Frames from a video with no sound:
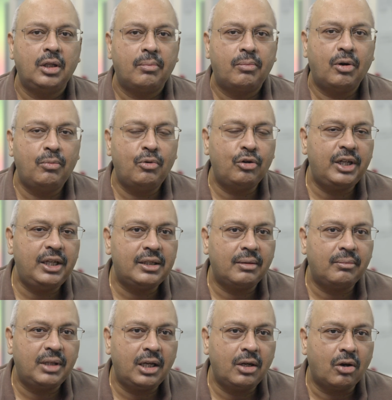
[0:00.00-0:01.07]
promoting
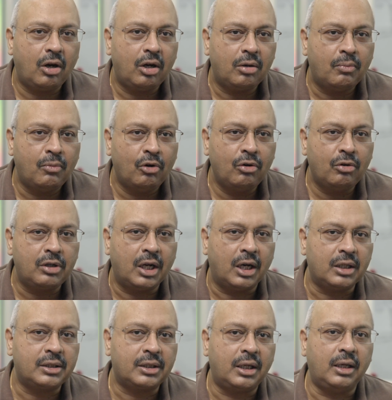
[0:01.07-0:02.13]
something called
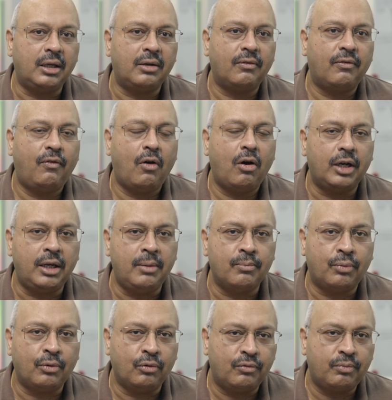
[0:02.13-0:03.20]
monotasking for
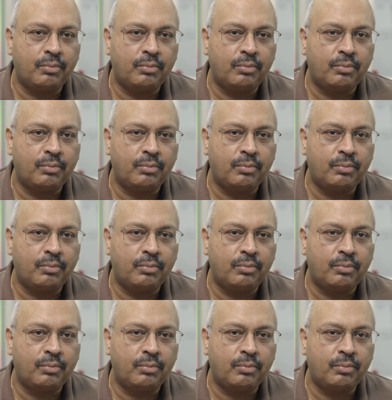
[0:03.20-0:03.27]
improved